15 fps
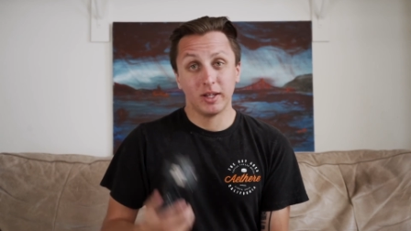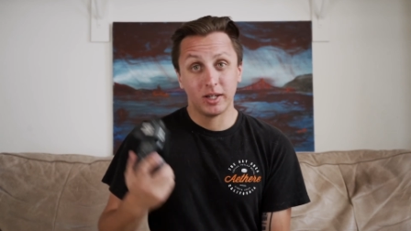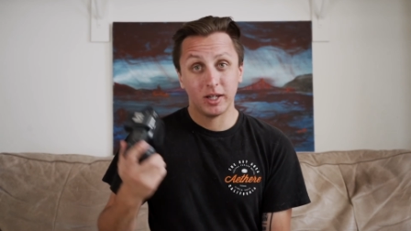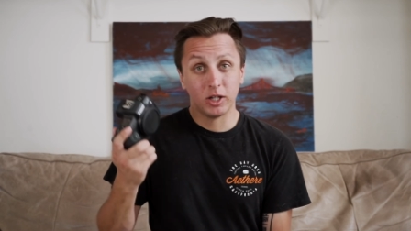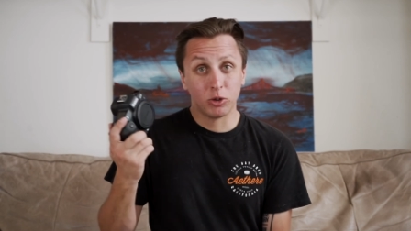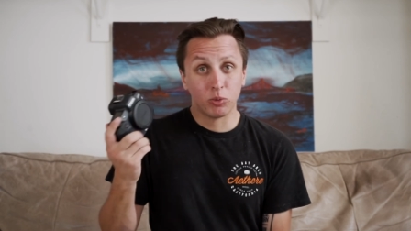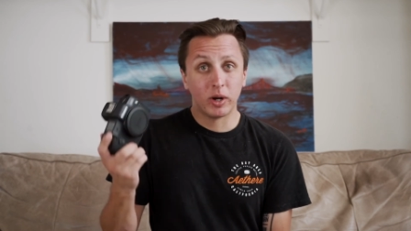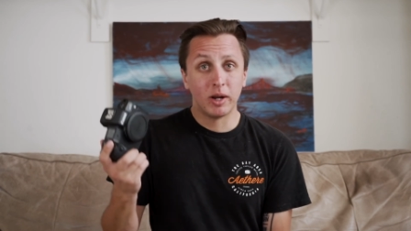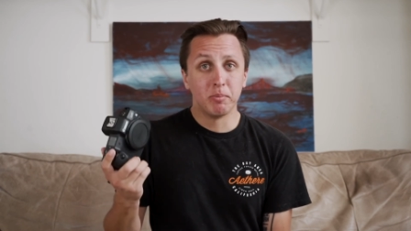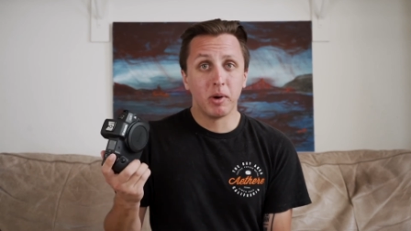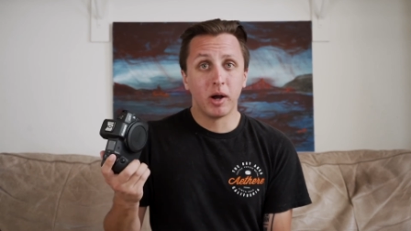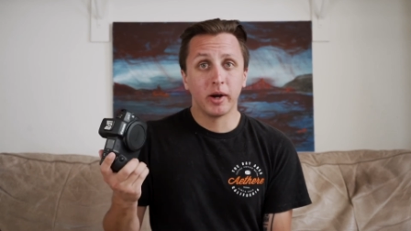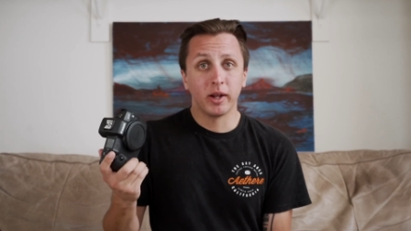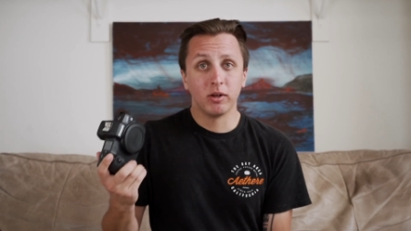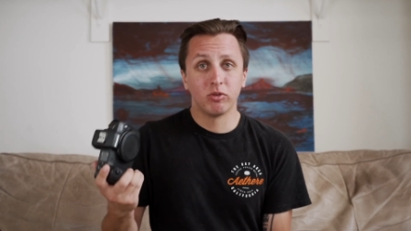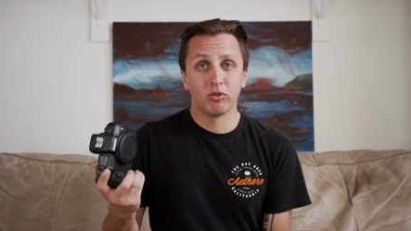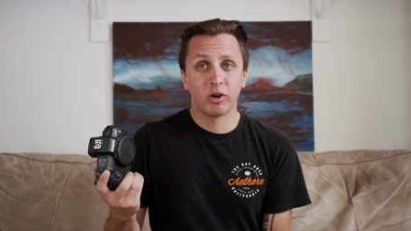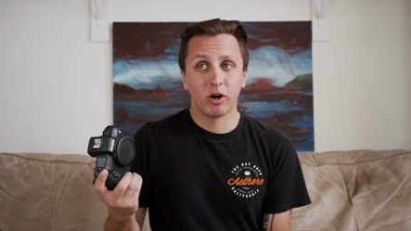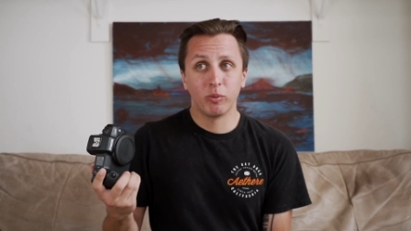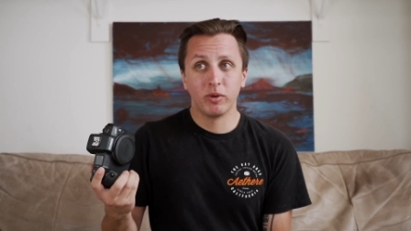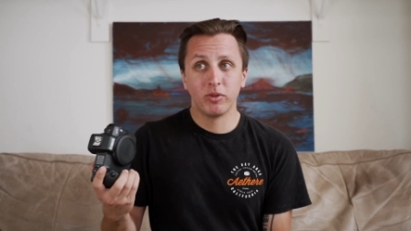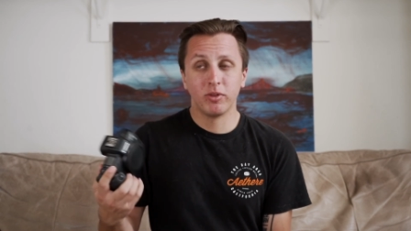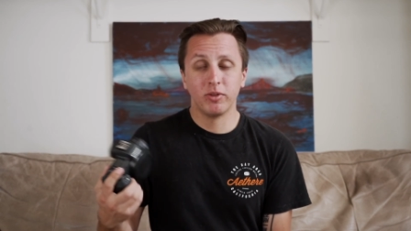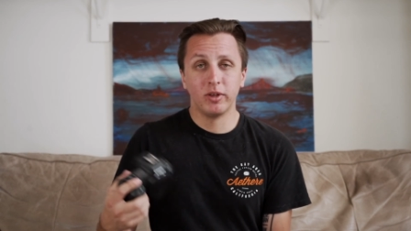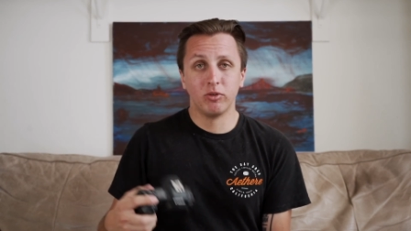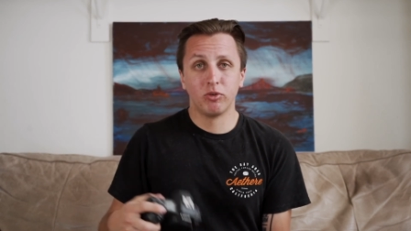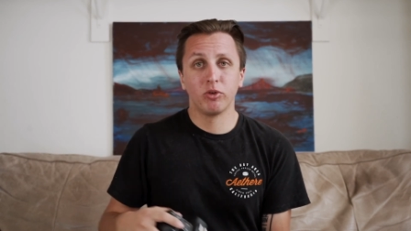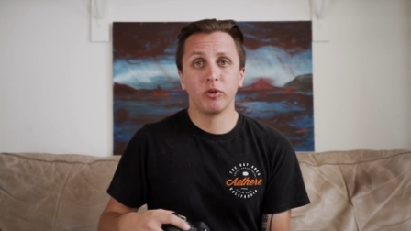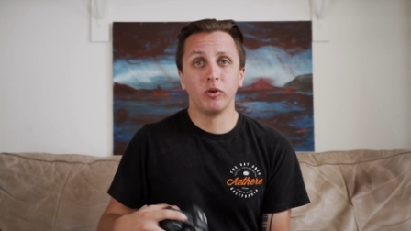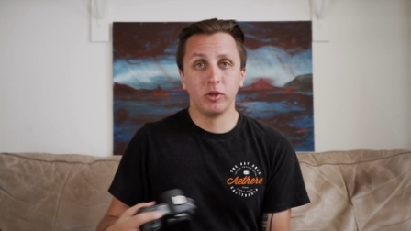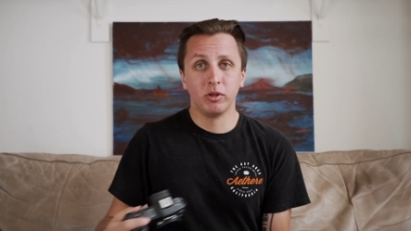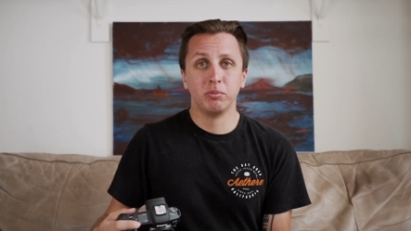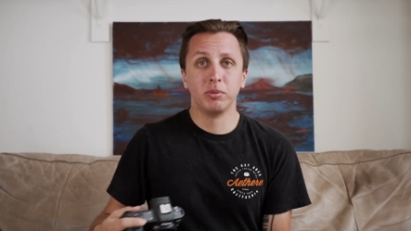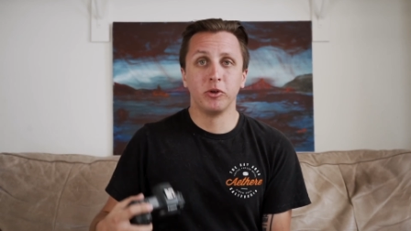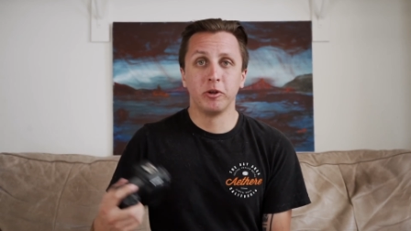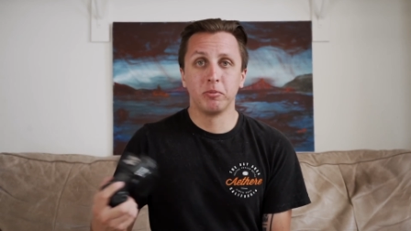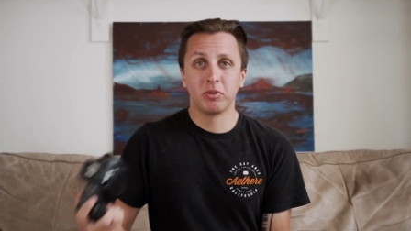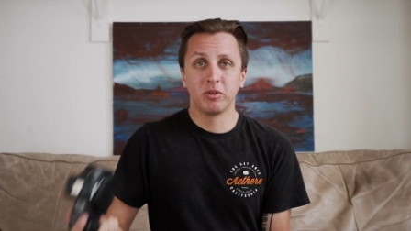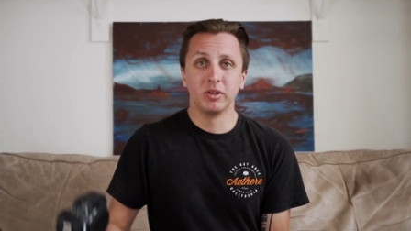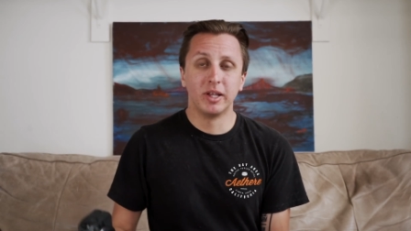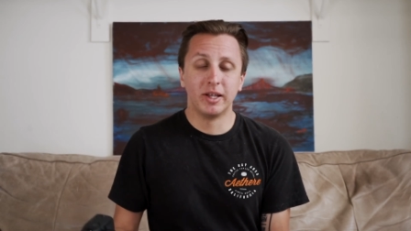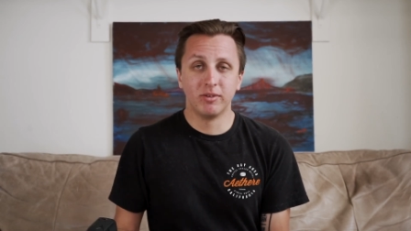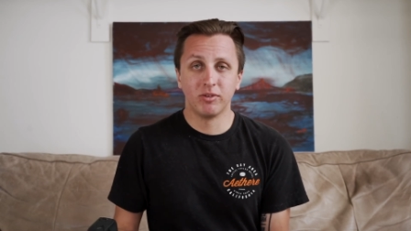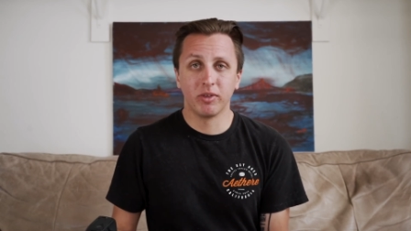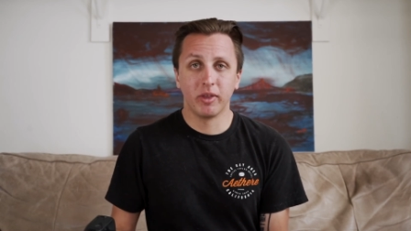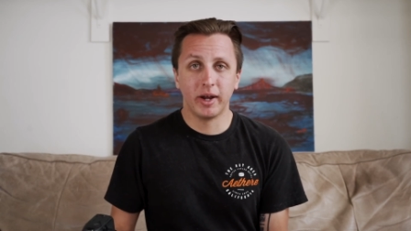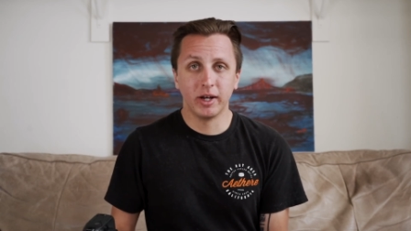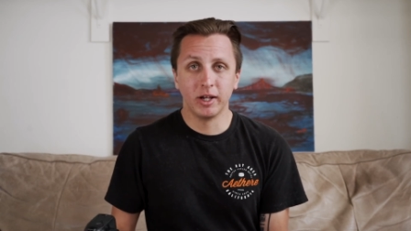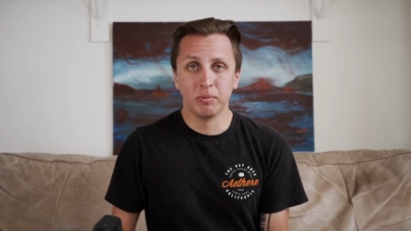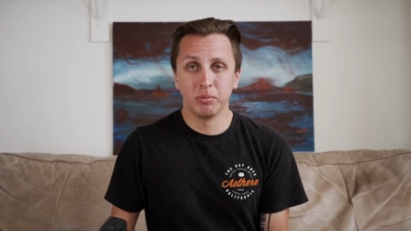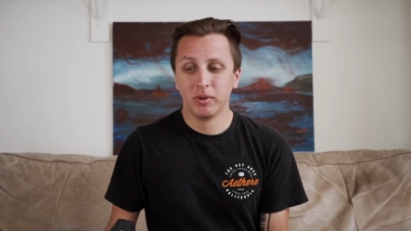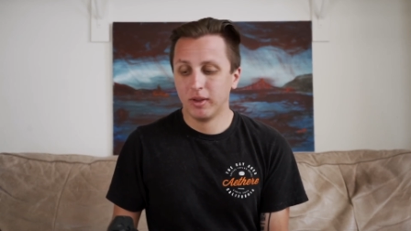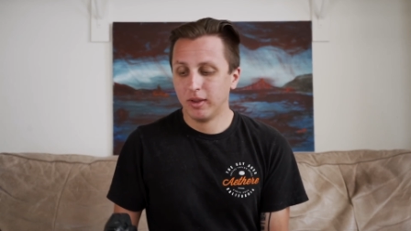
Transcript: get a great body to start with and then slowly build up the lens lineup.